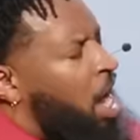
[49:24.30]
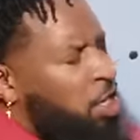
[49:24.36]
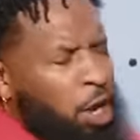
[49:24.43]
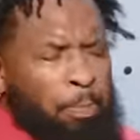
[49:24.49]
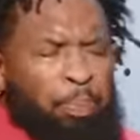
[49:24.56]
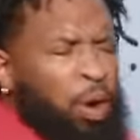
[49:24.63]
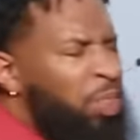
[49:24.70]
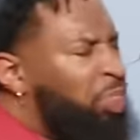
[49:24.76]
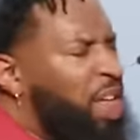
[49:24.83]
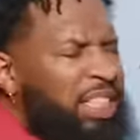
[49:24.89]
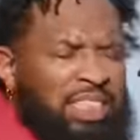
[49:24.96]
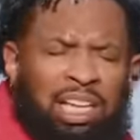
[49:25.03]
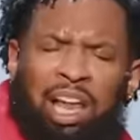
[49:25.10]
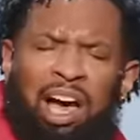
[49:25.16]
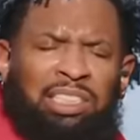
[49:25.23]
to put this
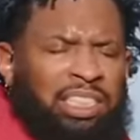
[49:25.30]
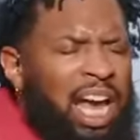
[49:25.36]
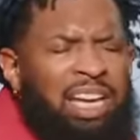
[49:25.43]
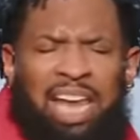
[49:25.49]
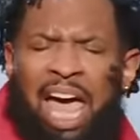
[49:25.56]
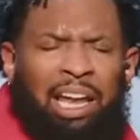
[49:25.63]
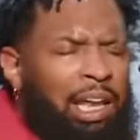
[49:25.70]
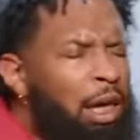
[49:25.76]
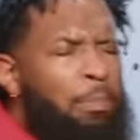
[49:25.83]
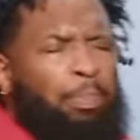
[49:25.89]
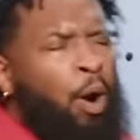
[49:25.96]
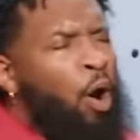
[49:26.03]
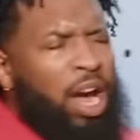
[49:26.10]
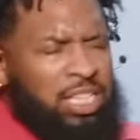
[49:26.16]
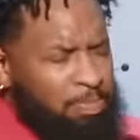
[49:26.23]
lunch in that little
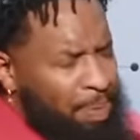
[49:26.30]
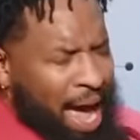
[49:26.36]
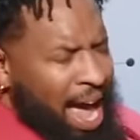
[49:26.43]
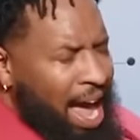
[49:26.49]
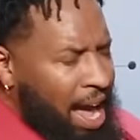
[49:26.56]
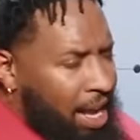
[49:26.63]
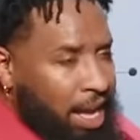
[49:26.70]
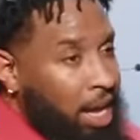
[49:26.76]
boy's bag.